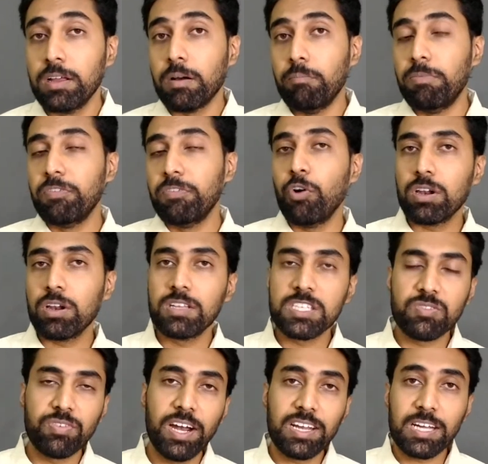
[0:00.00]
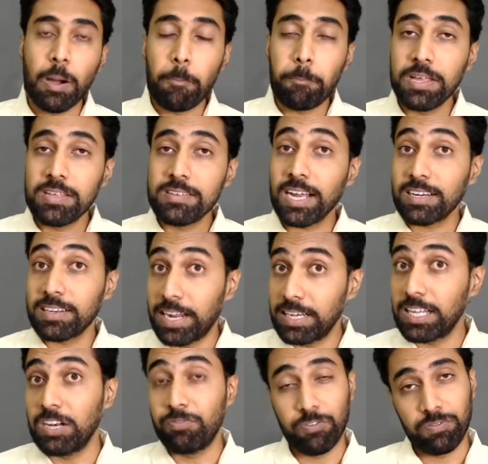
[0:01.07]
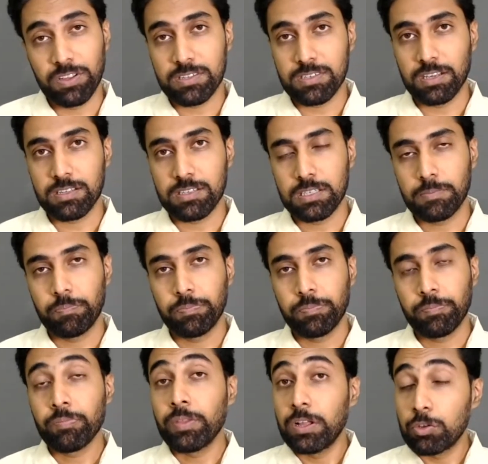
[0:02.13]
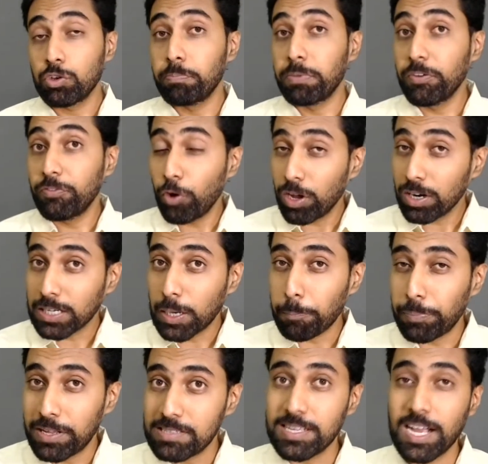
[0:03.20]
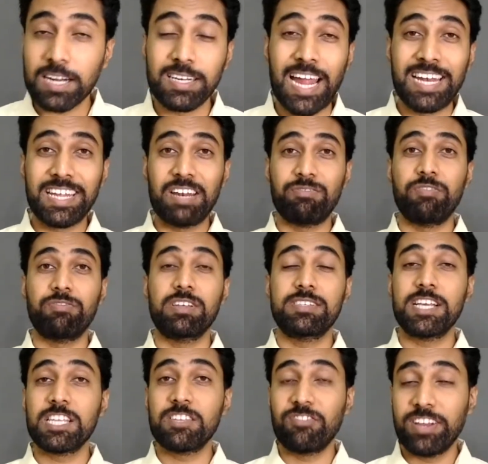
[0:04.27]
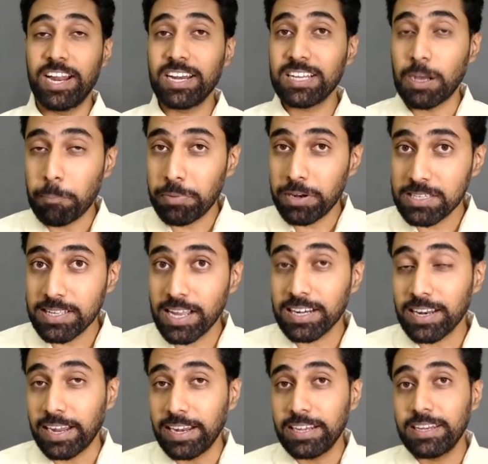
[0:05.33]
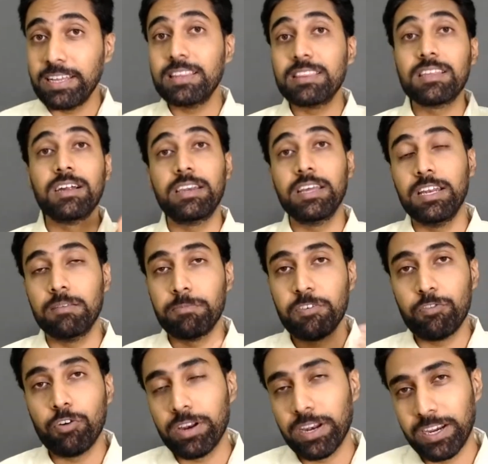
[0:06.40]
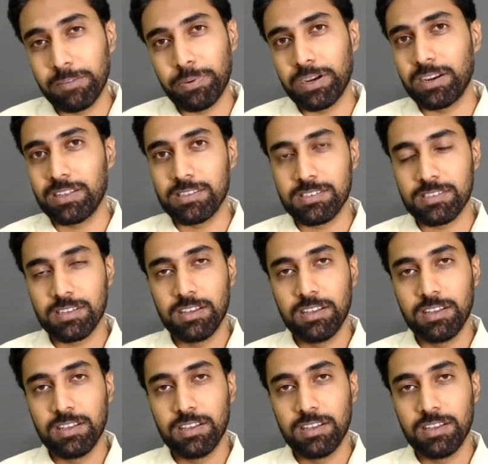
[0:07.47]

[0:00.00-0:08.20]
Before this, we had Companies Act 1956. So before Companies Act 1956, we had Companies Act 1913 before independence.